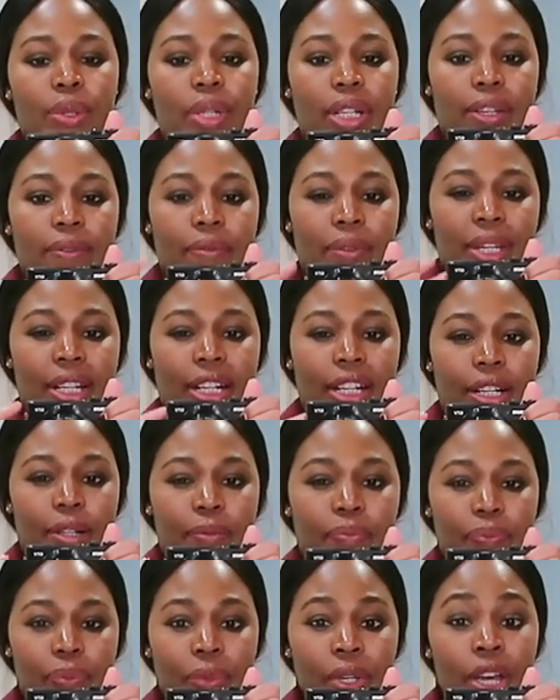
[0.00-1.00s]
live in a
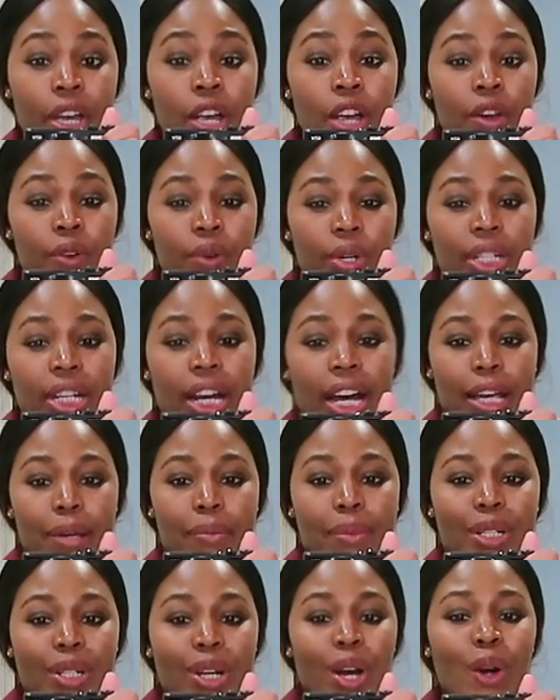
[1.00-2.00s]
um,
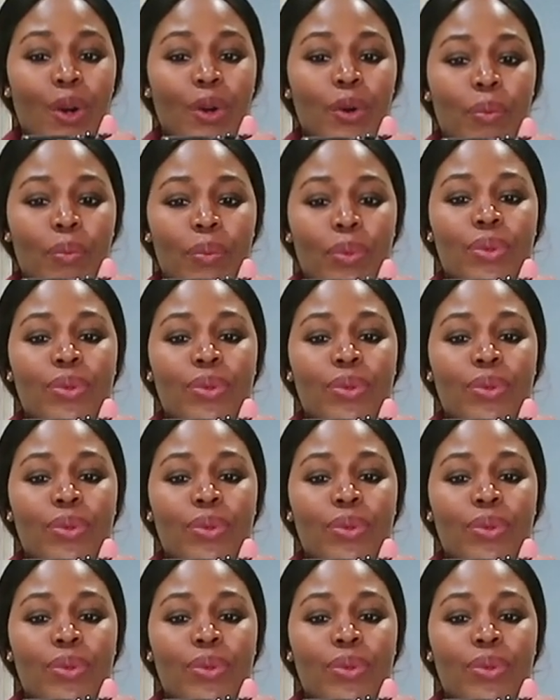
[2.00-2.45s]
retirement home.